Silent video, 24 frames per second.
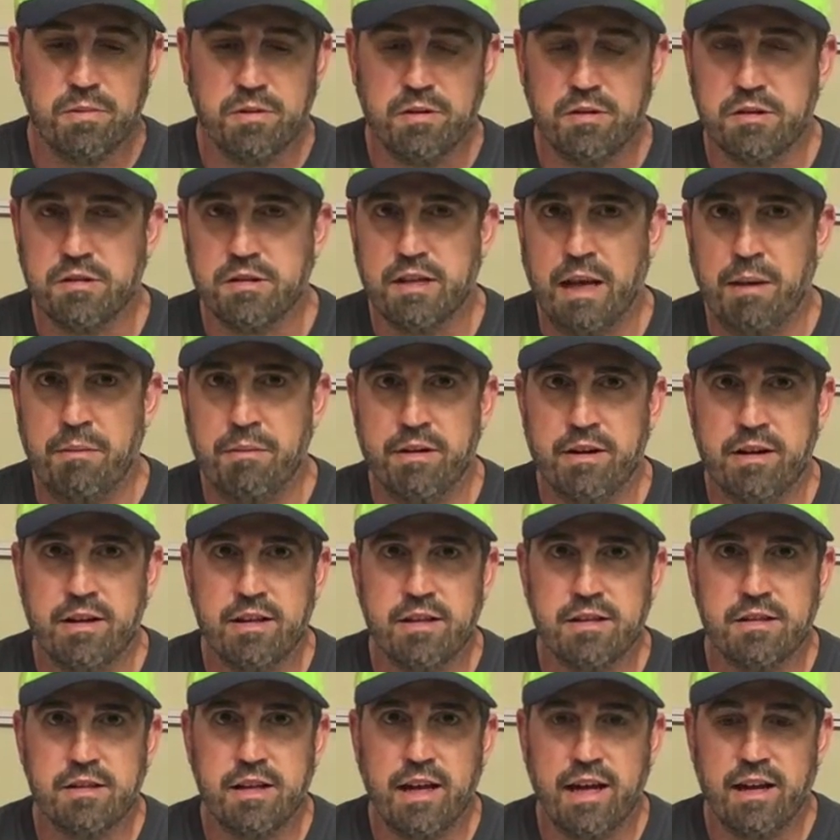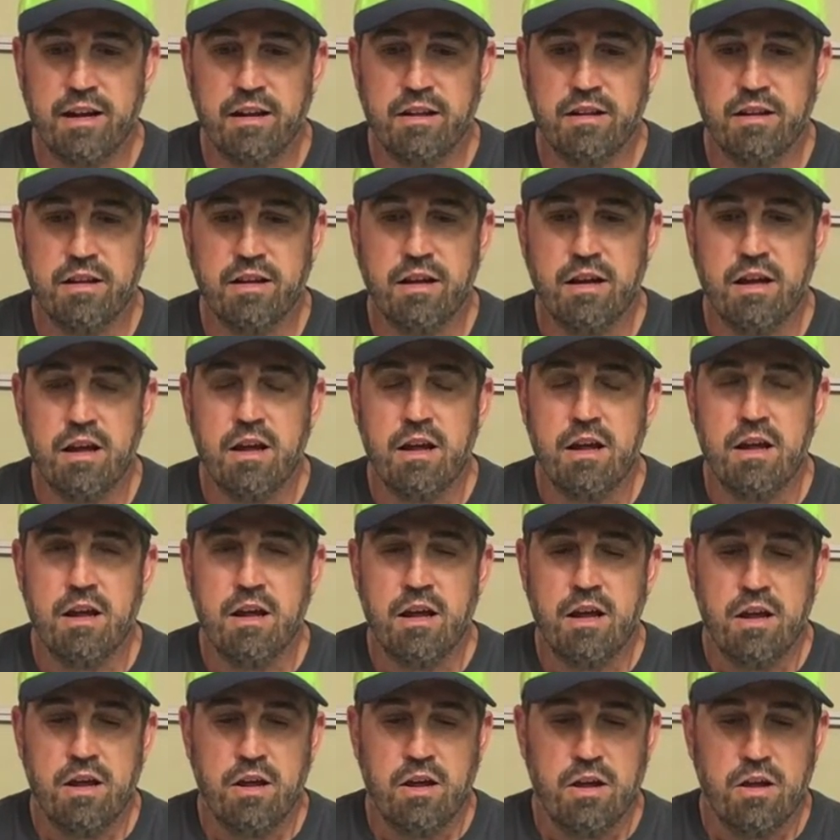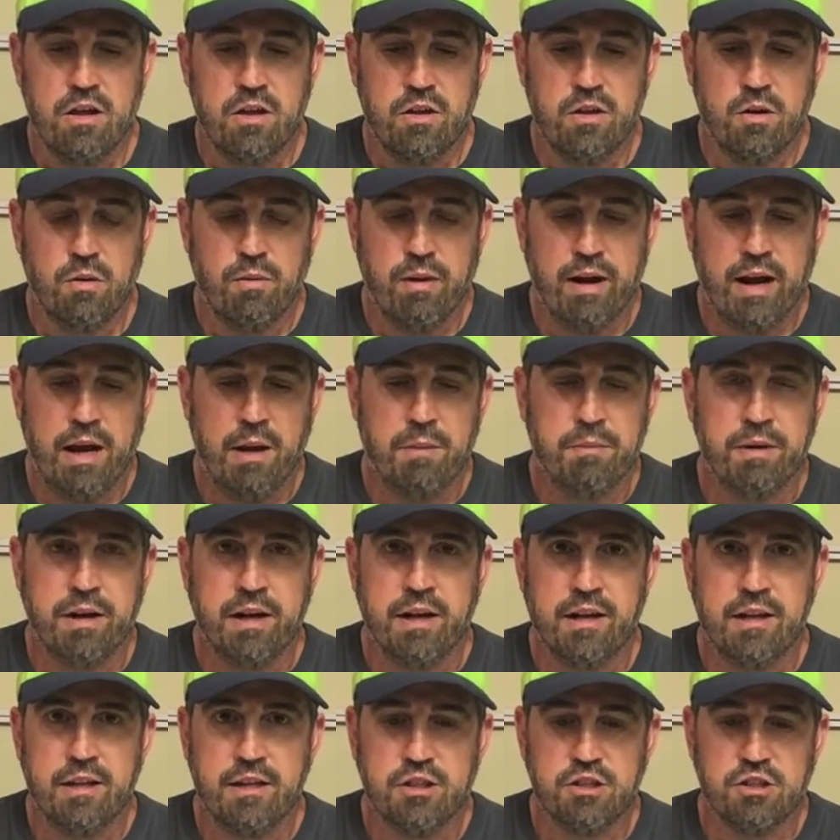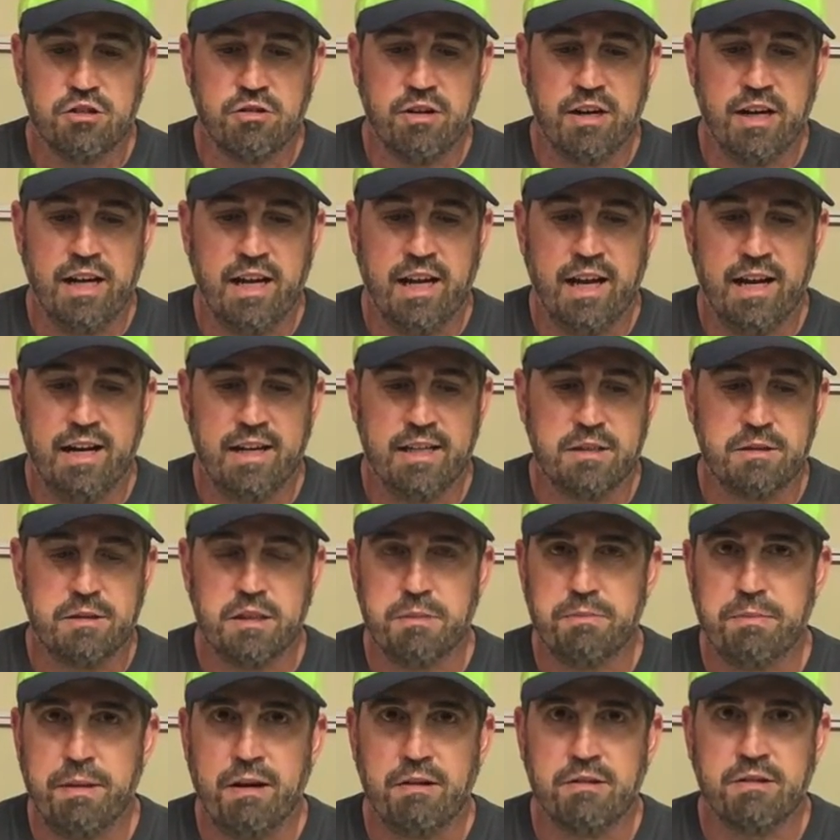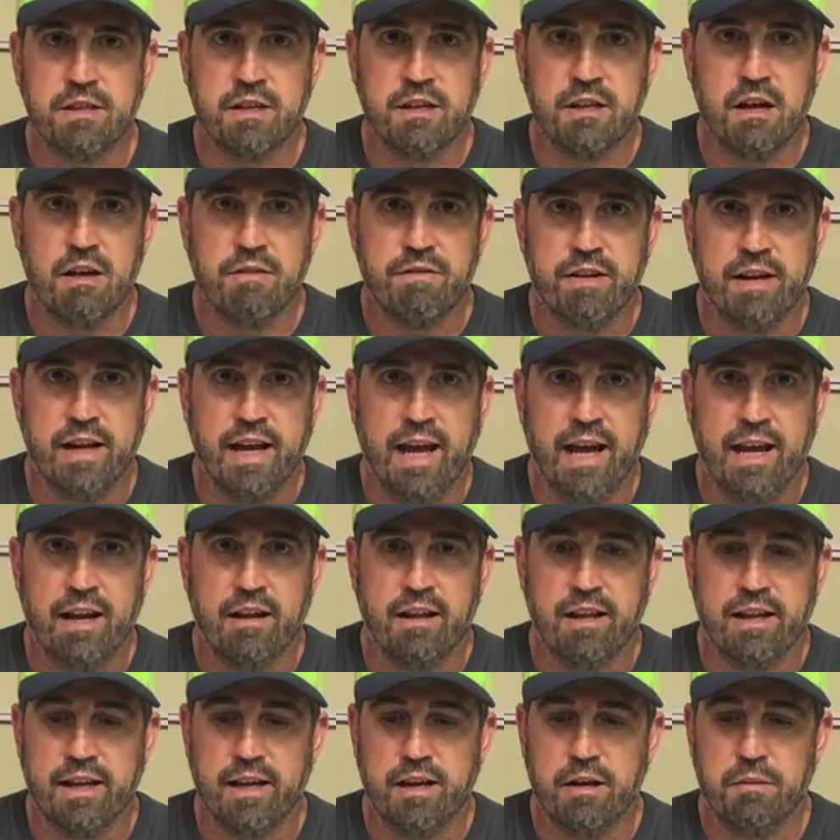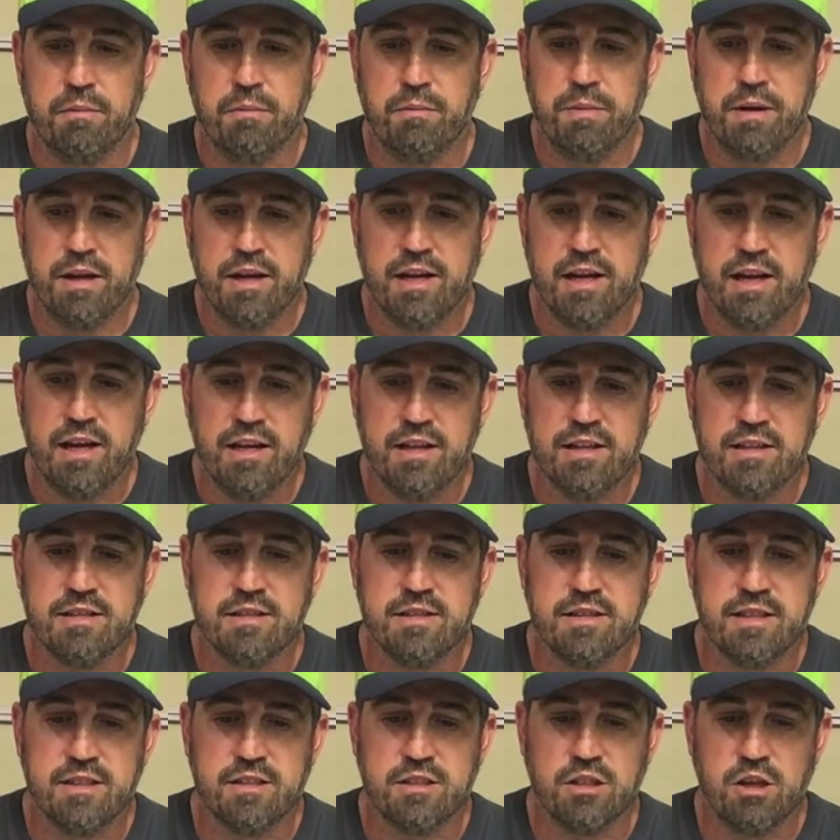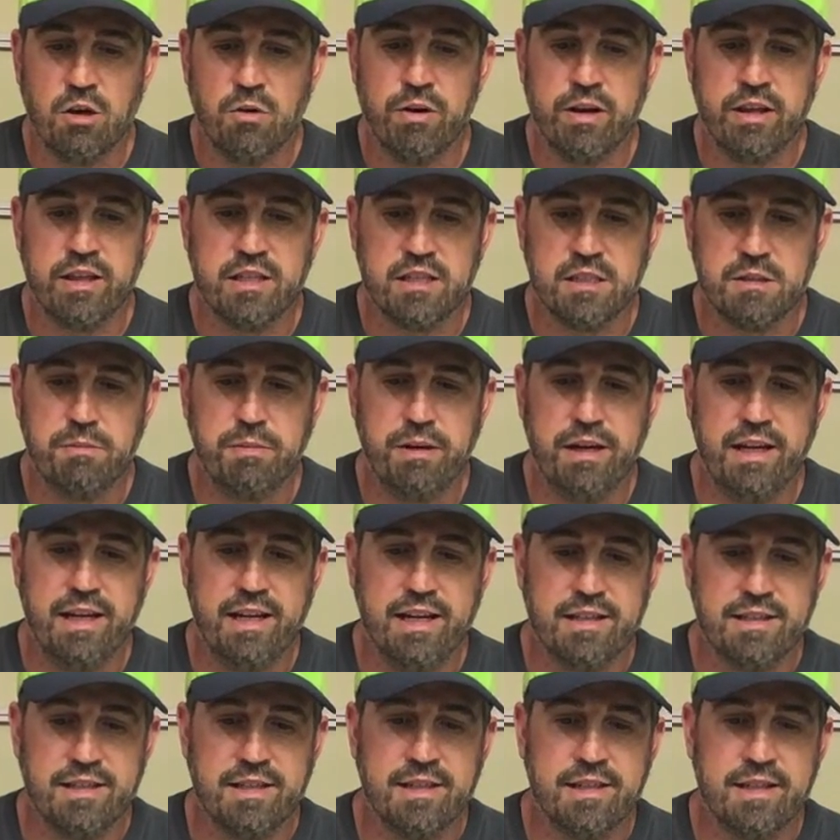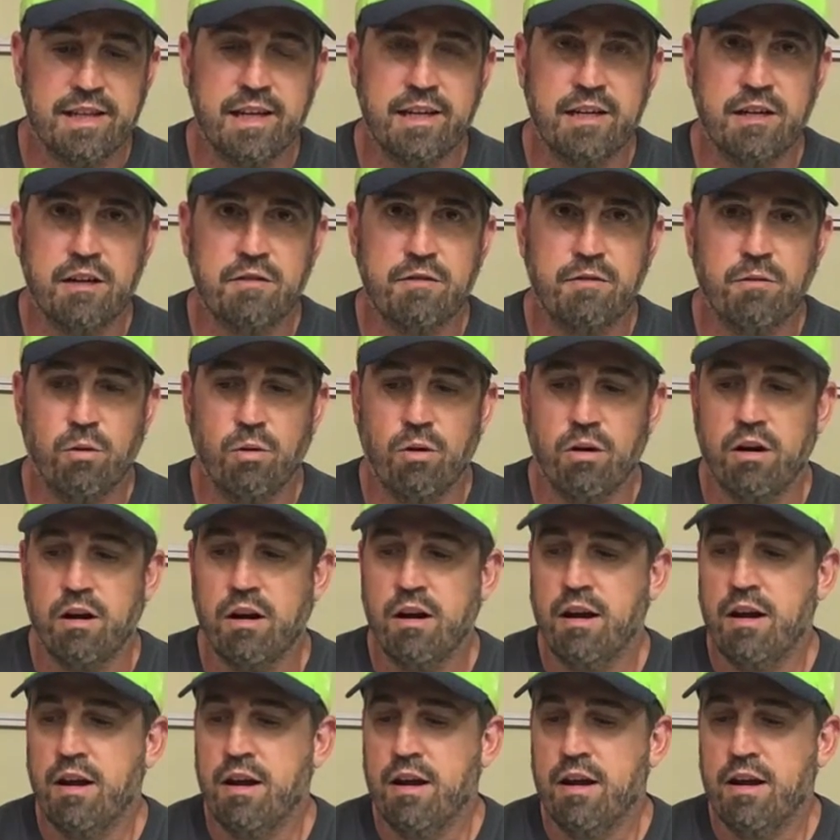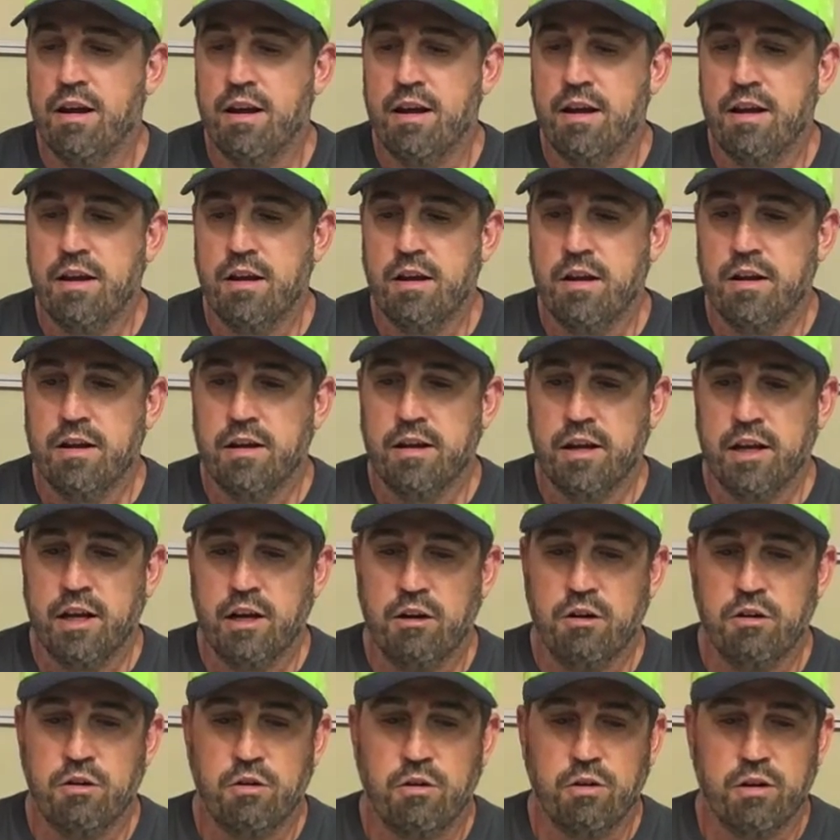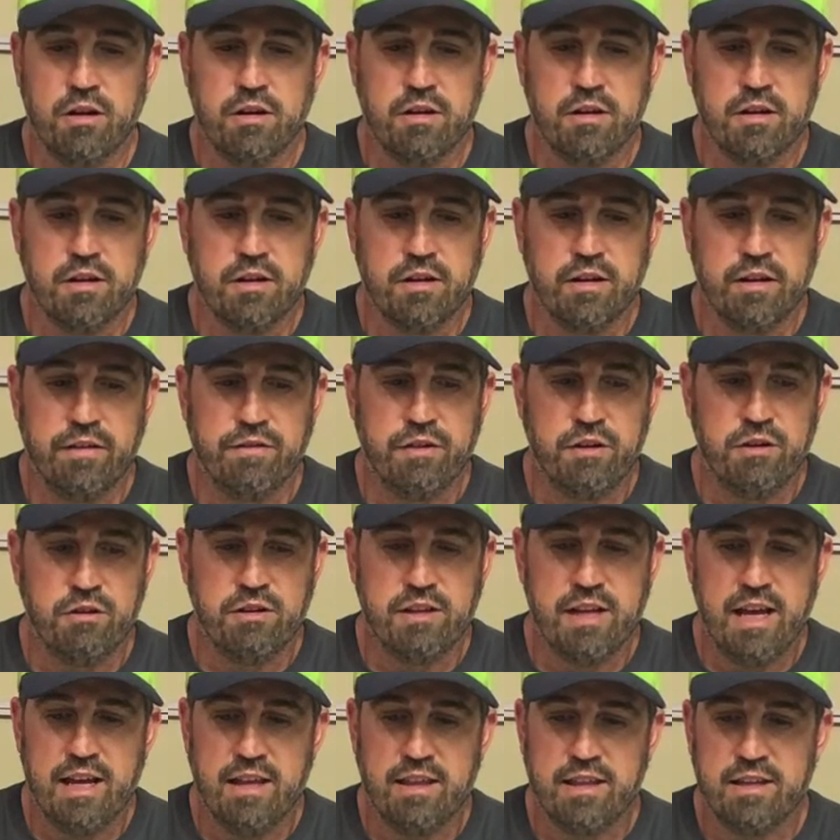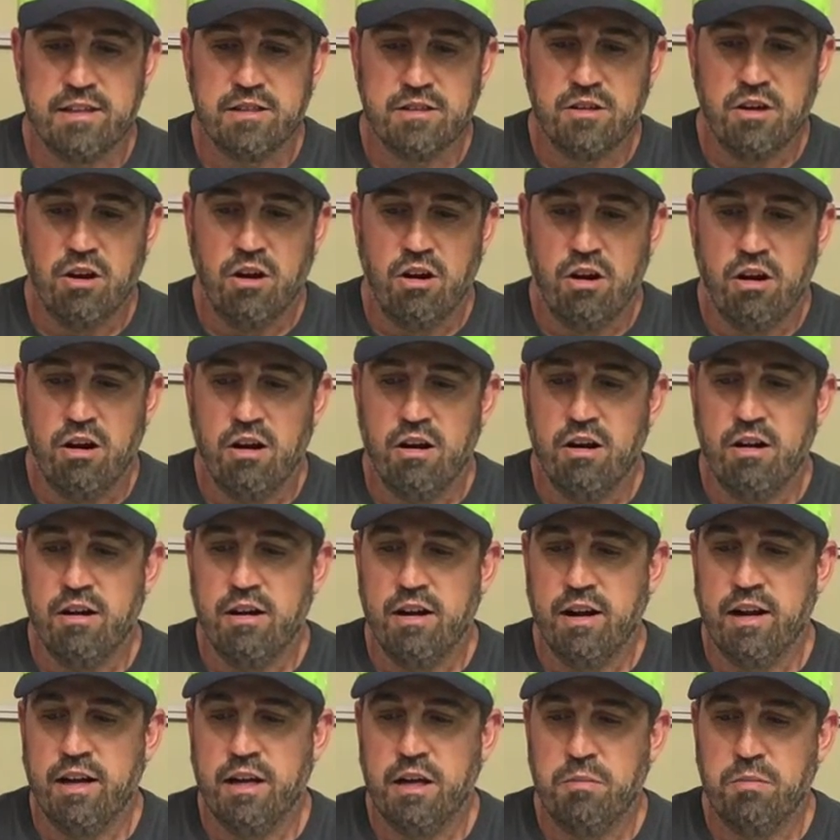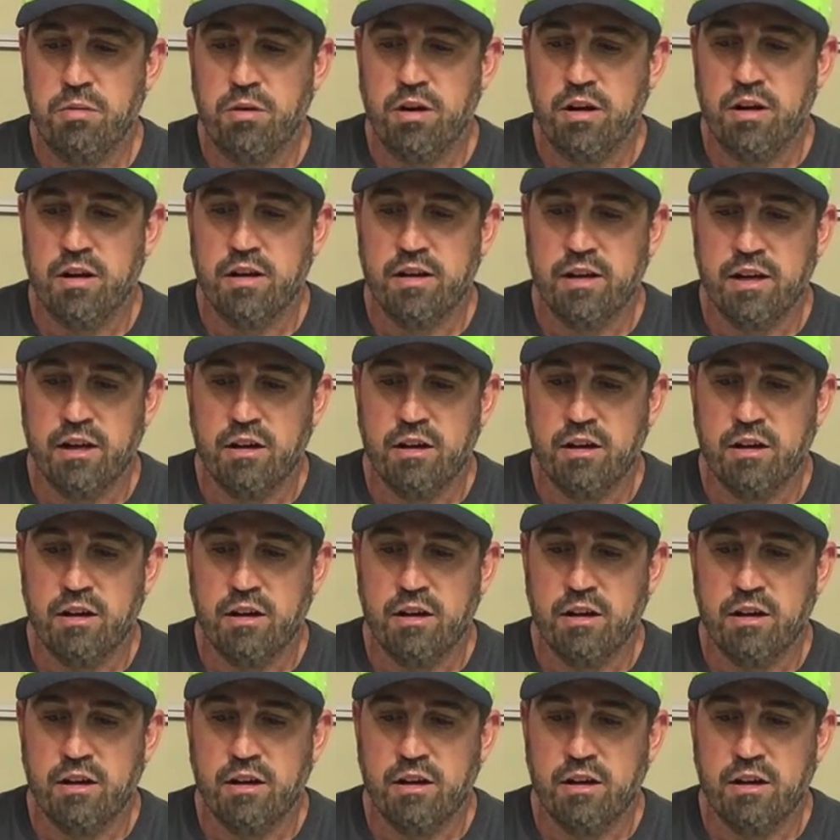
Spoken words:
slamming into the side of the ramp, into the tree, and it's just bouncing off and handling it because it's going the speed it's intended for. If you take this car and you put,